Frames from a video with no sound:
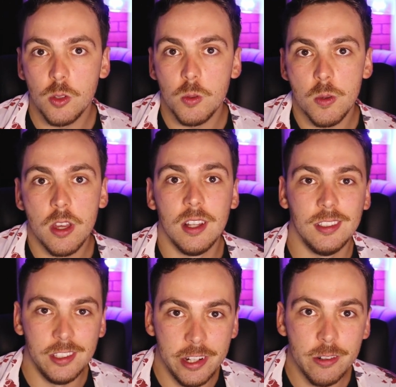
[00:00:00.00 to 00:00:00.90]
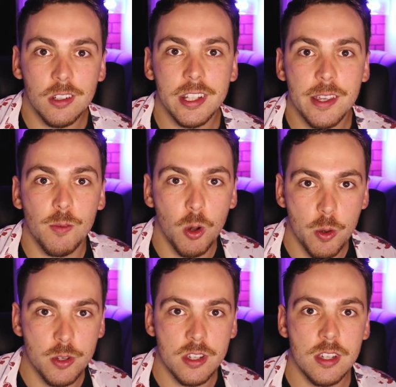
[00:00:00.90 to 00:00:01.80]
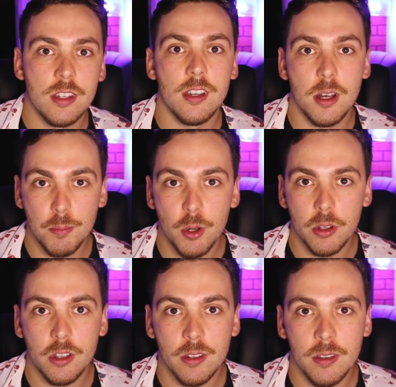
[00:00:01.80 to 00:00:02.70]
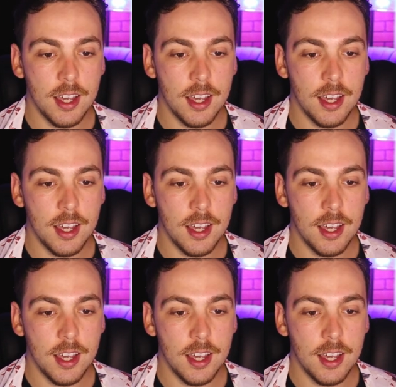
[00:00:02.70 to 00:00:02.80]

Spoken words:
You literally wrote a book.